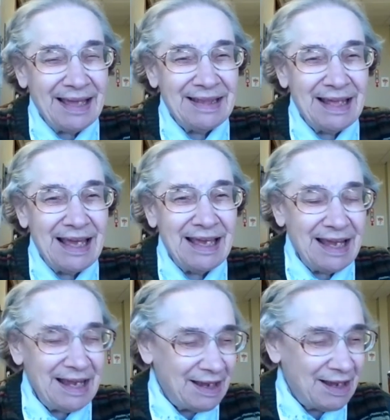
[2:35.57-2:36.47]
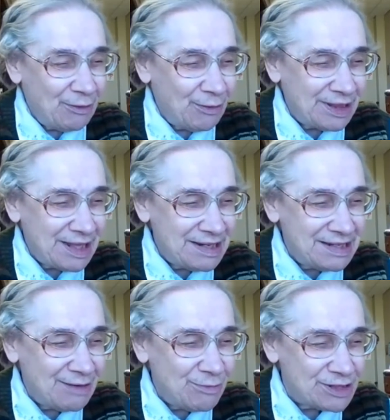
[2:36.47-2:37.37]
and they what
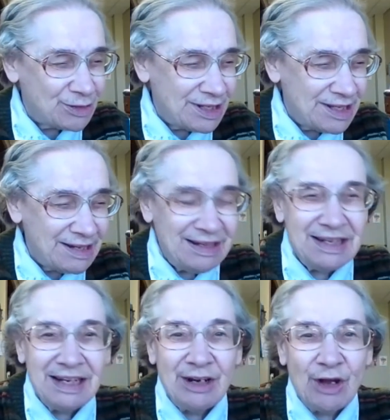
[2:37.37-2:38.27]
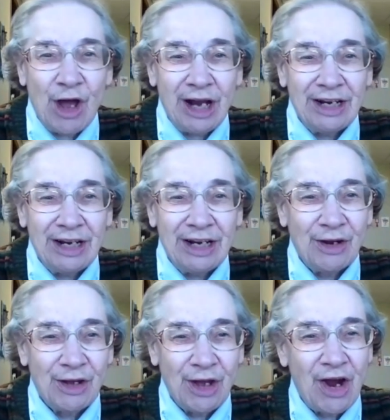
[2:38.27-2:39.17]
they did was they did it all in
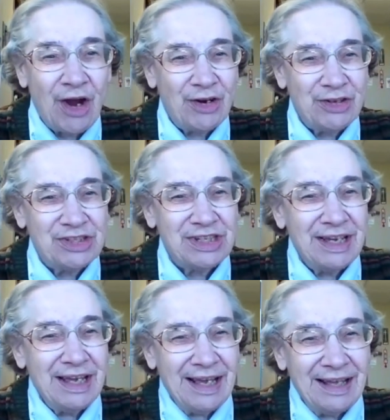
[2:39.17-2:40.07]
their cars